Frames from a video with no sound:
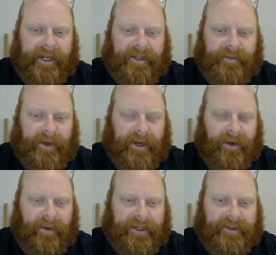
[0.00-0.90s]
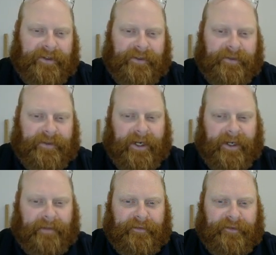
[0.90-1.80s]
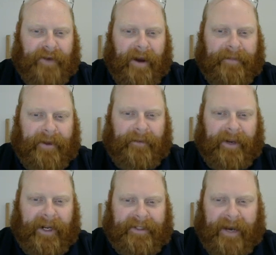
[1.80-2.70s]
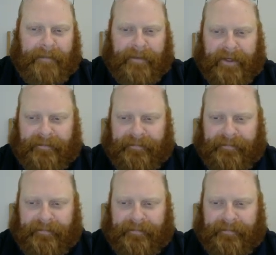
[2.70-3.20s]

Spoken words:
is we are going to drop that right on top of there.